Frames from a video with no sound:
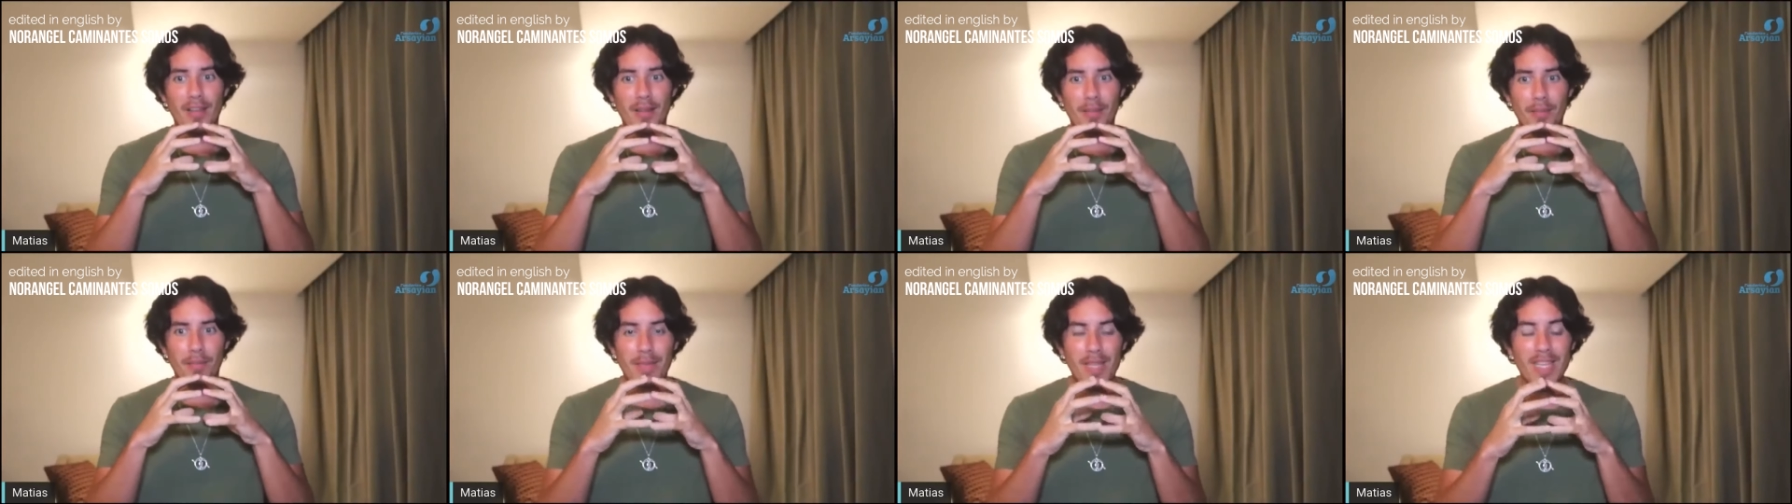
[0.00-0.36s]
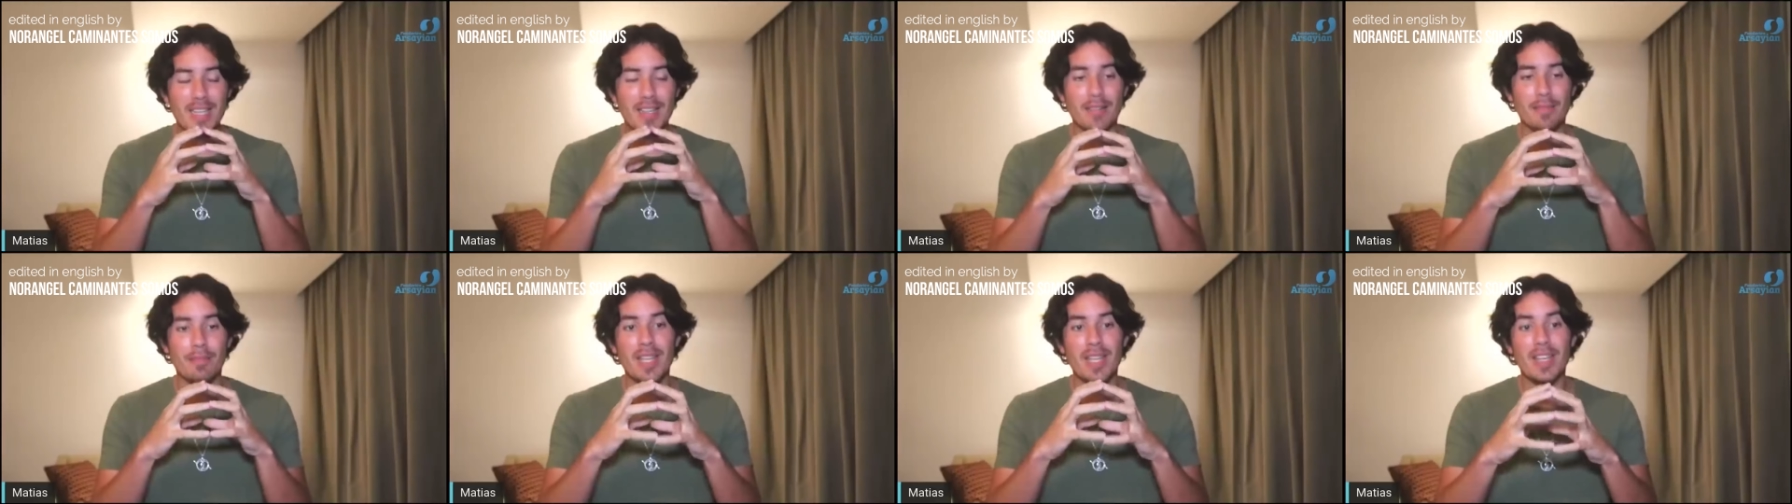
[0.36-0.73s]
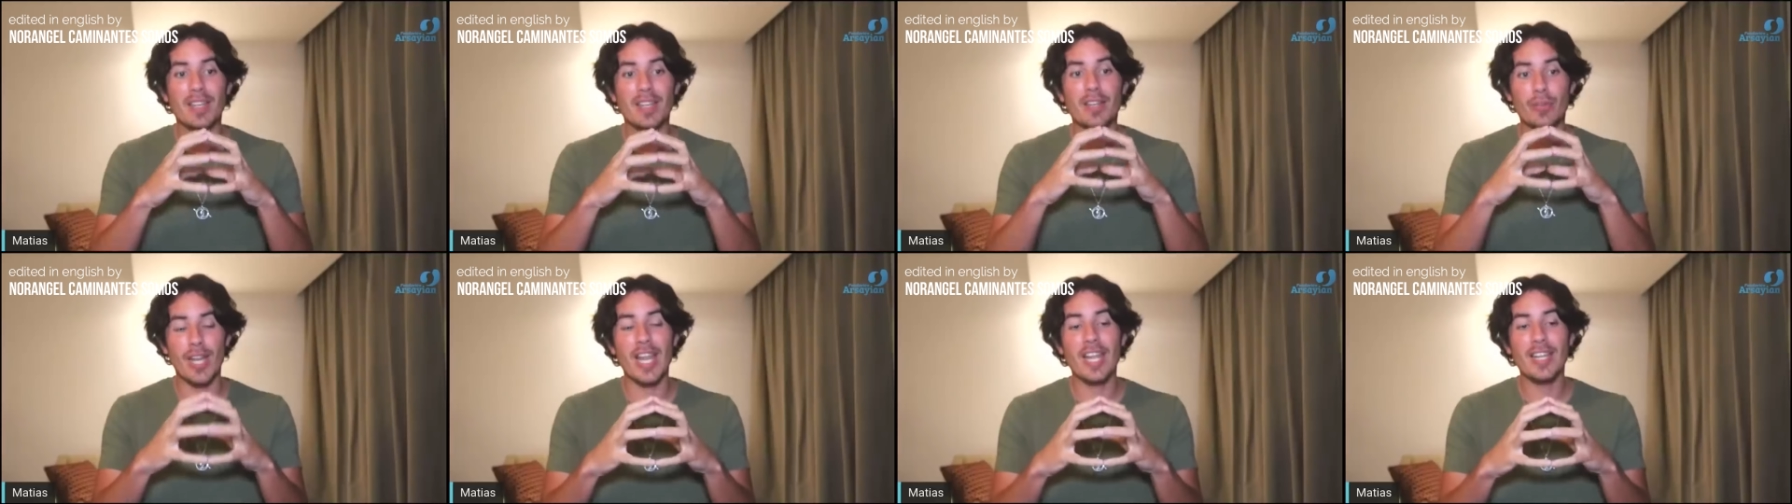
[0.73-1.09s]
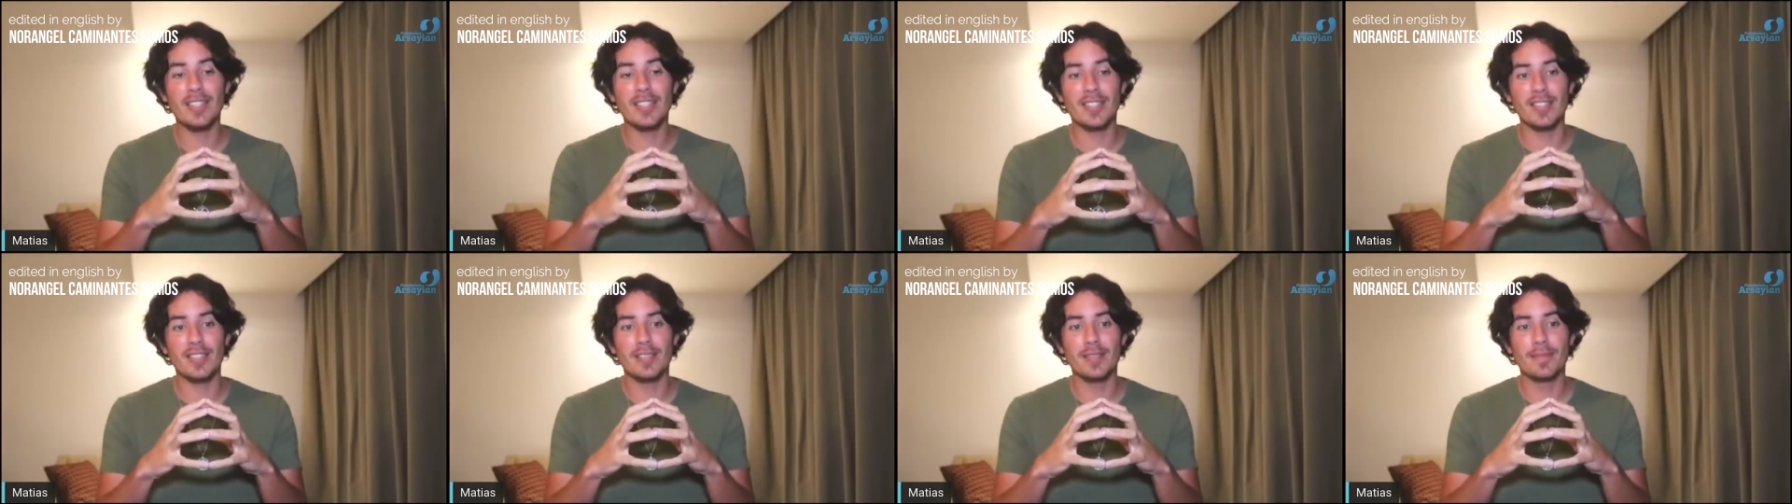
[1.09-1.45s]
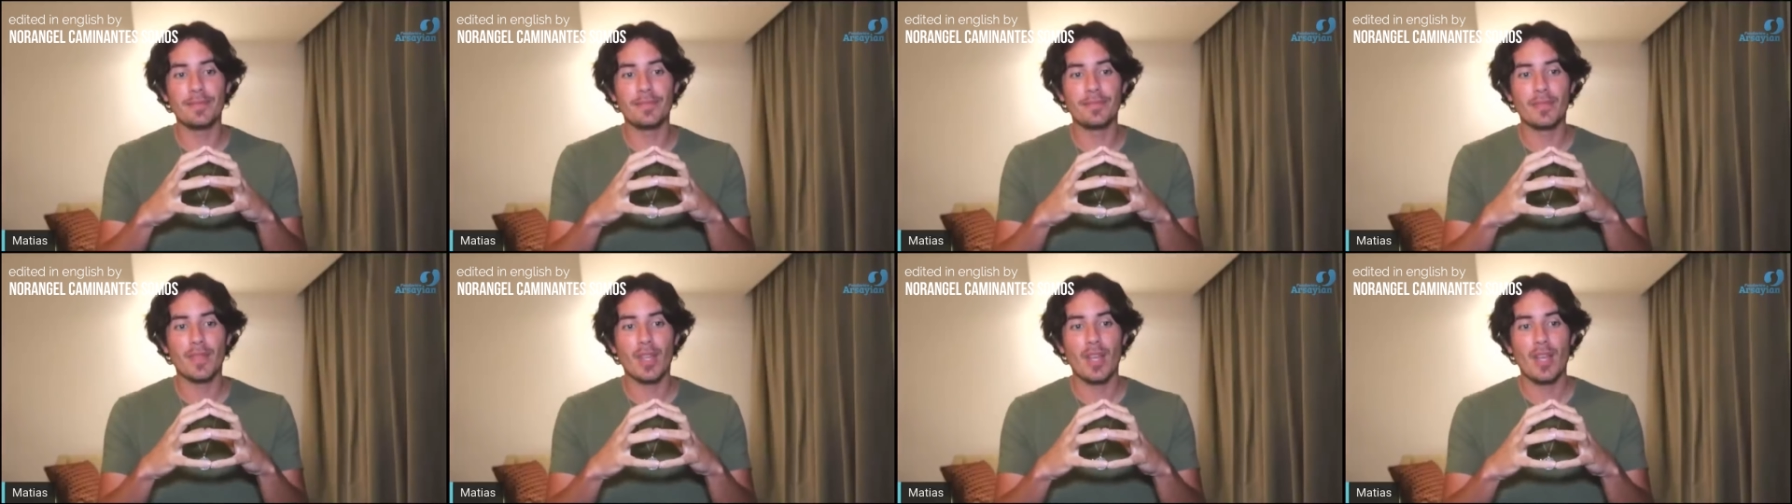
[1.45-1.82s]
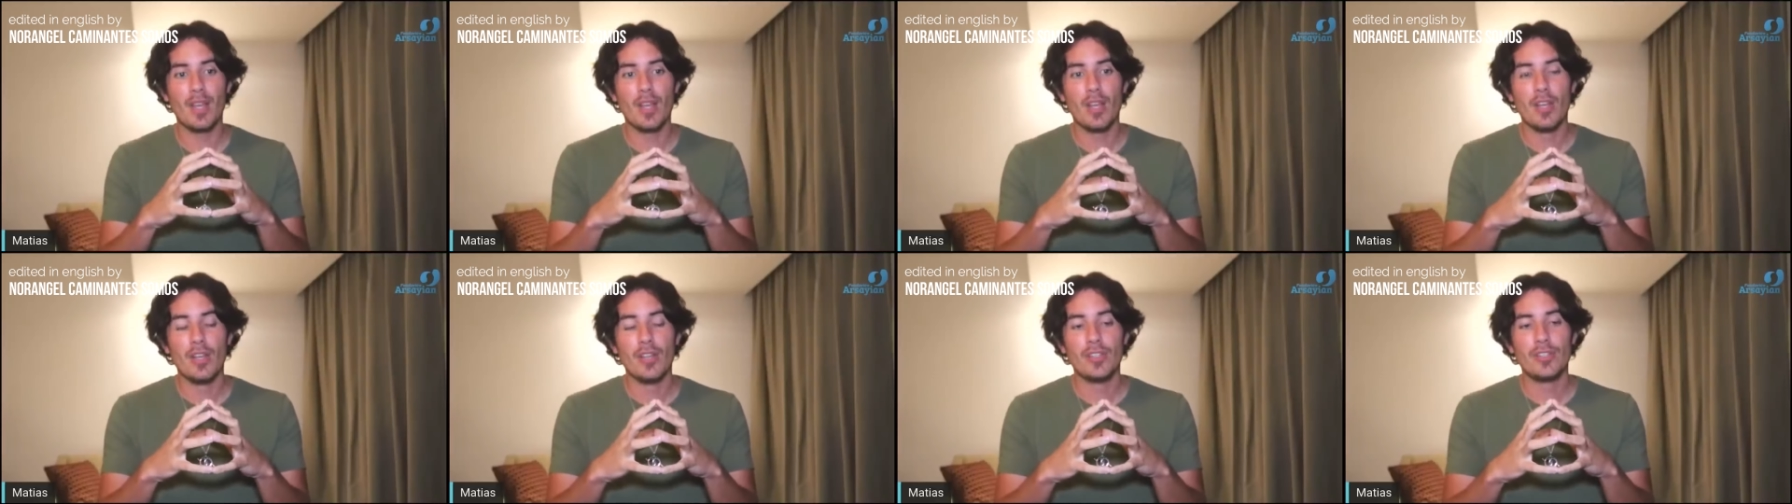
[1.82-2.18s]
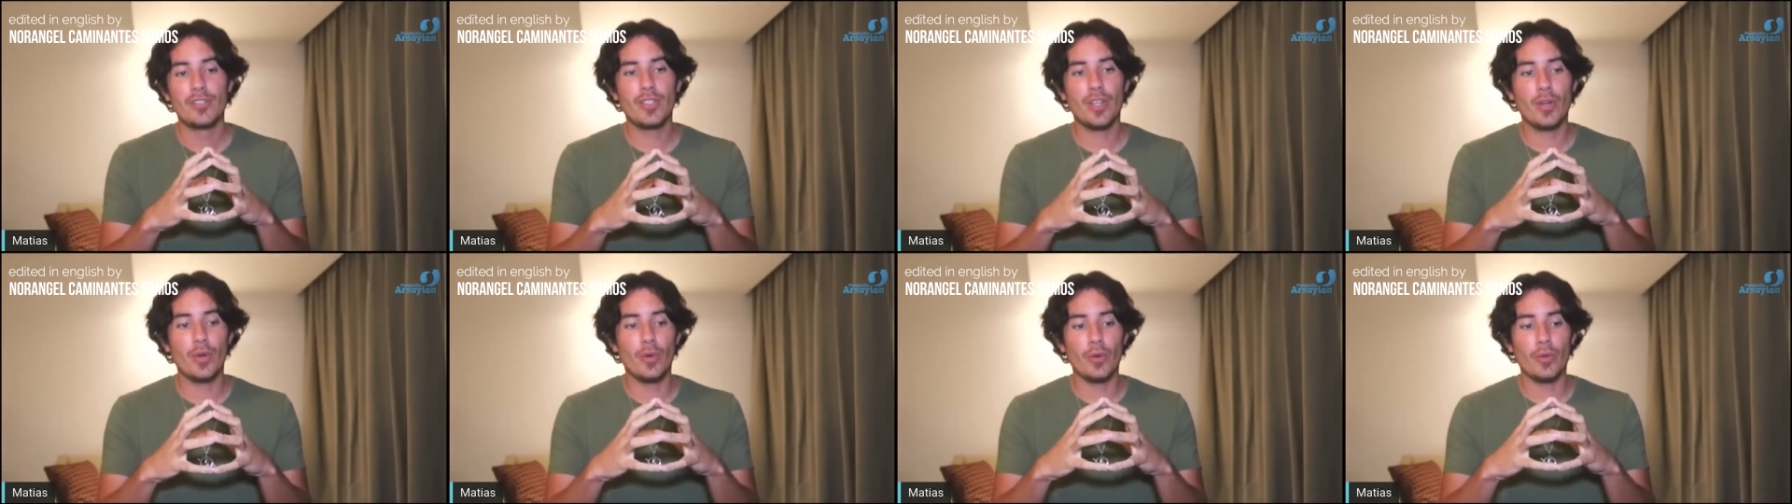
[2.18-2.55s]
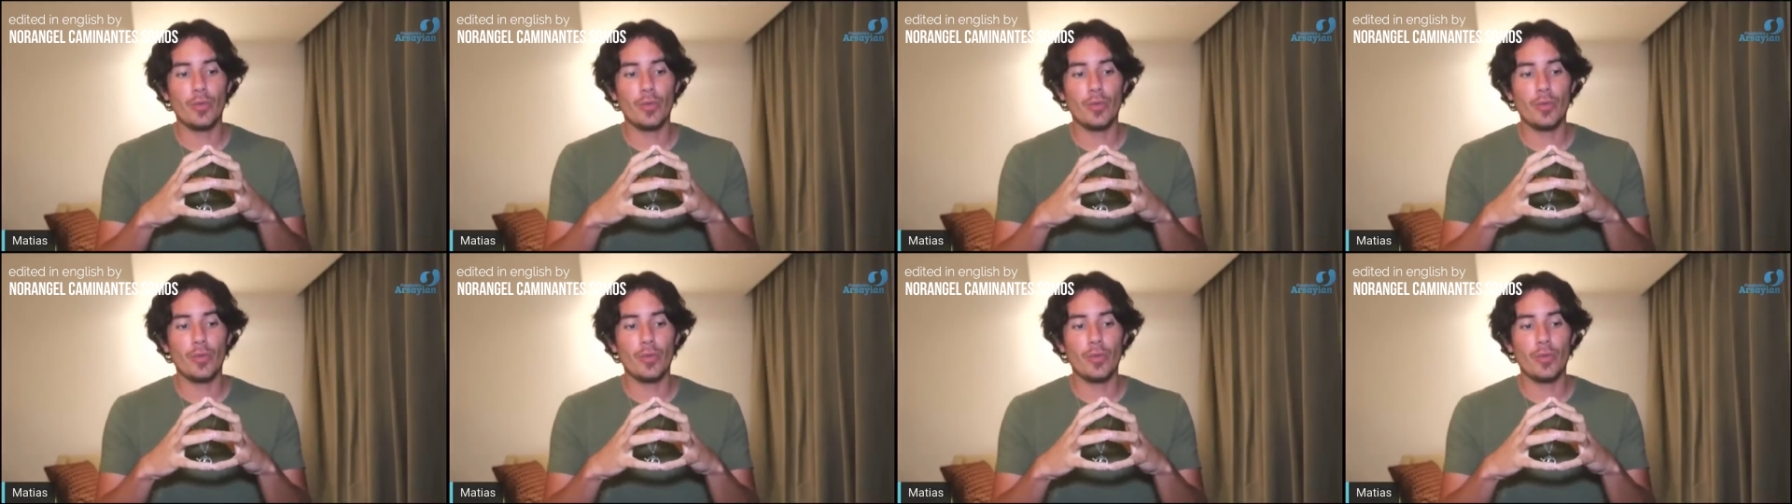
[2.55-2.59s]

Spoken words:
being created, so